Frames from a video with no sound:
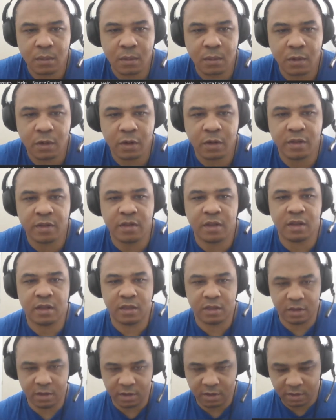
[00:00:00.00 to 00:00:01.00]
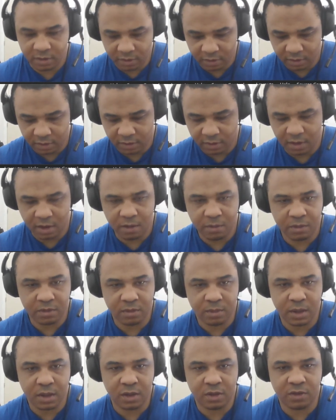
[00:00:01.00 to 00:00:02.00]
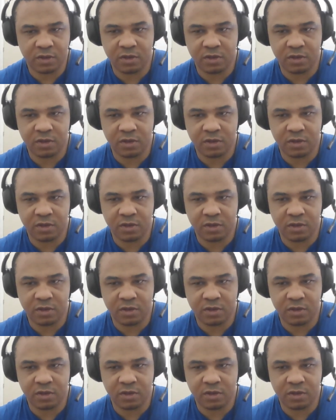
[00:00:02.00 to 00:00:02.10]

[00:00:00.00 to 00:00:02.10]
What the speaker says: I'm going to text this. He said he wants to make a